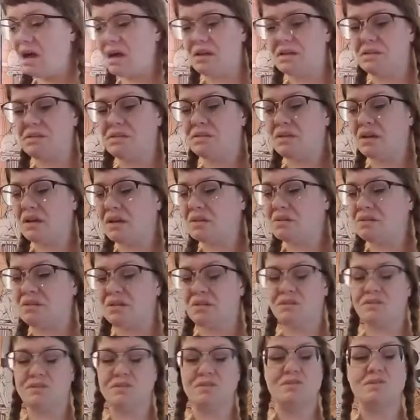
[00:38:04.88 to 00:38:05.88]

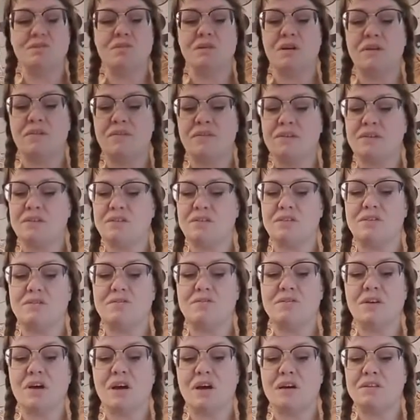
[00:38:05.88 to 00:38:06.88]
ancestors, whoever it is that you
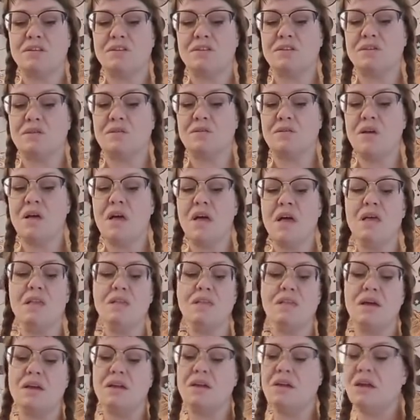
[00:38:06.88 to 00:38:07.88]
talk to, light a
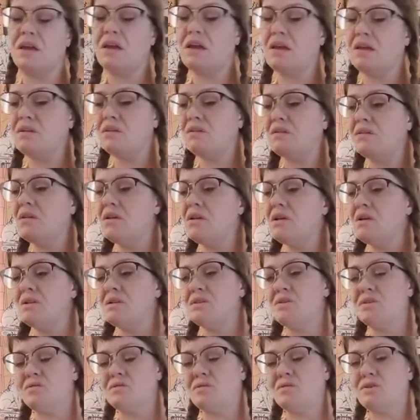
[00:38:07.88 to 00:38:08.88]
candle, do
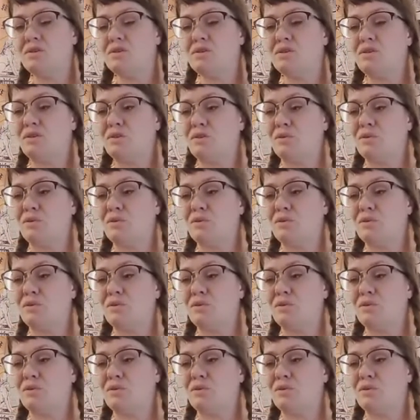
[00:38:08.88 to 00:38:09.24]
what you do.